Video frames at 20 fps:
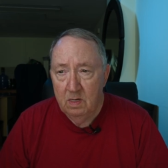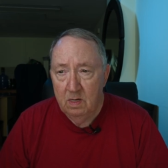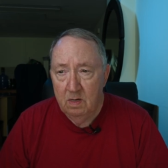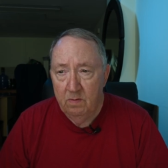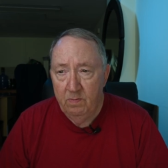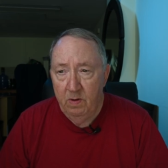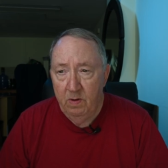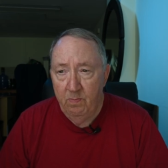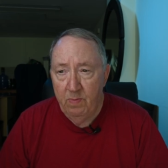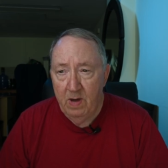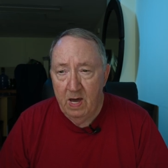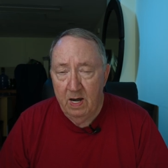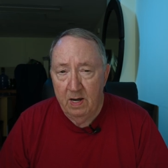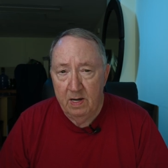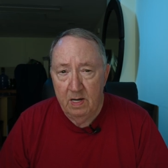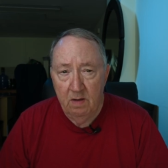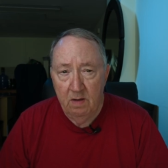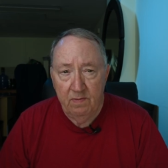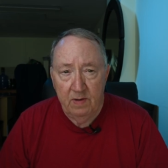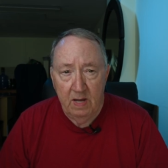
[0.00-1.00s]
it'd be bad
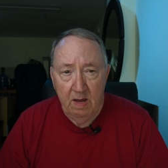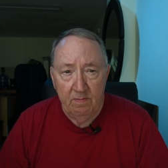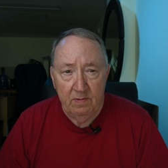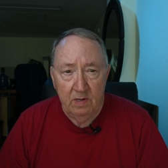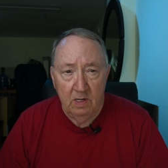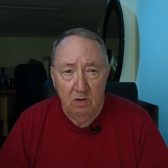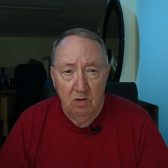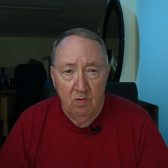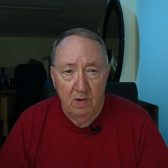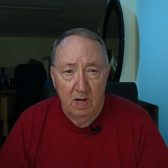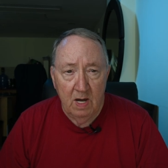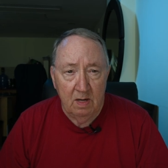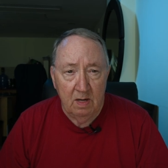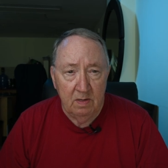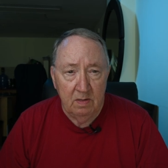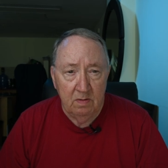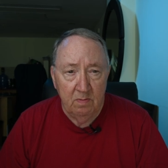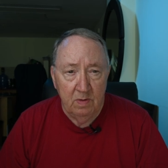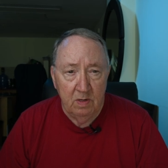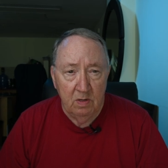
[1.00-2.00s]
enough to happen to go out
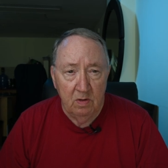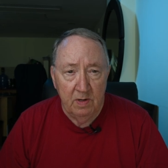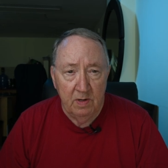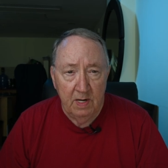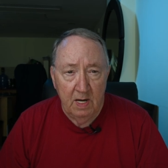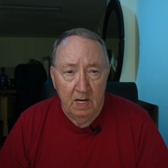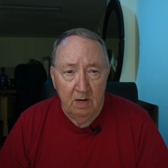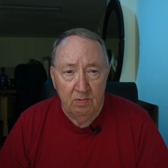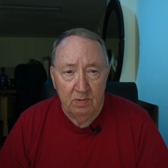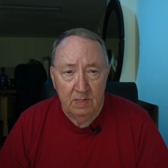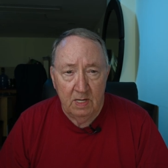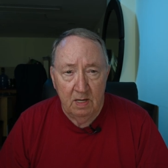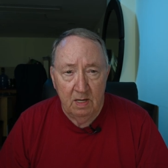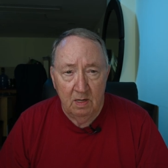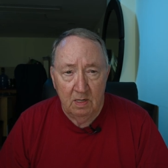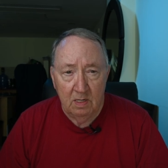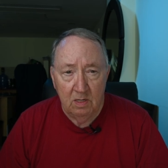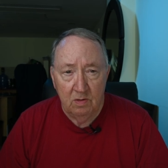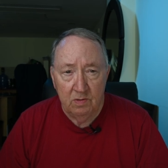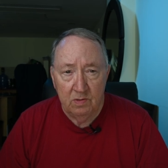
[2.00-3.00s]
in the middle of the night without
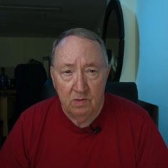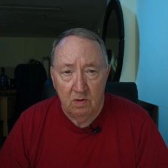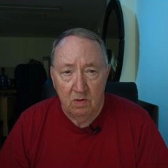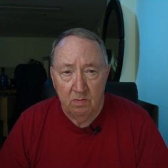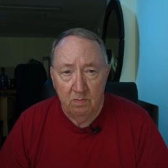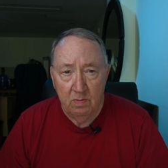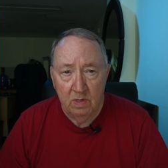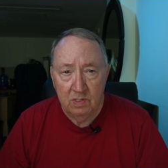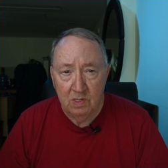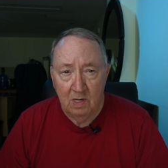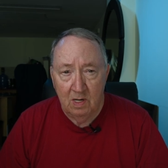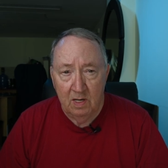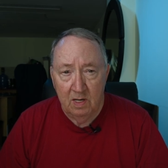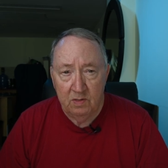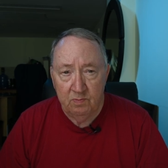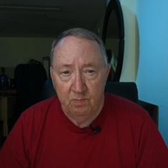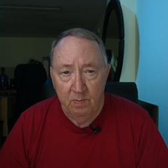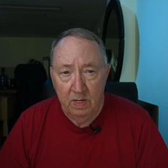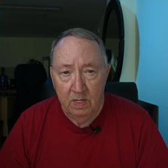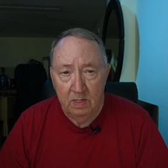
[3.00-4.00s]
any clothes on, much
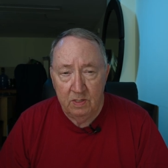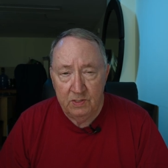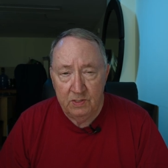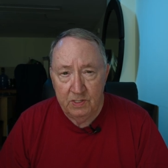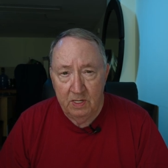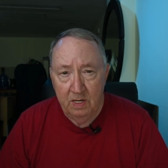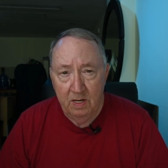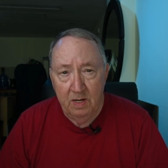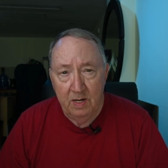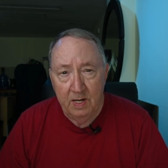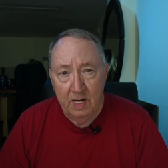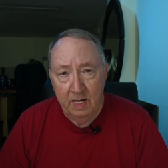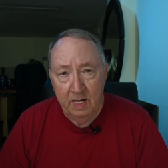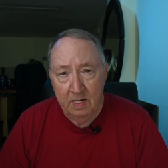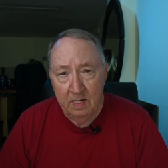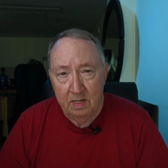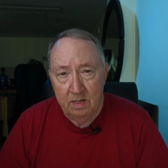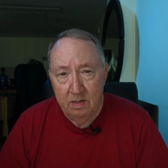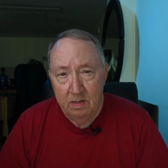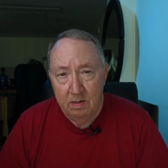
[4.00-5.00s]
less being seen
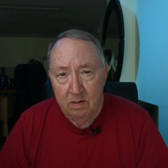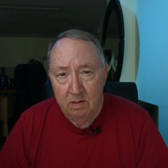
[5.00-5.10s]
naked.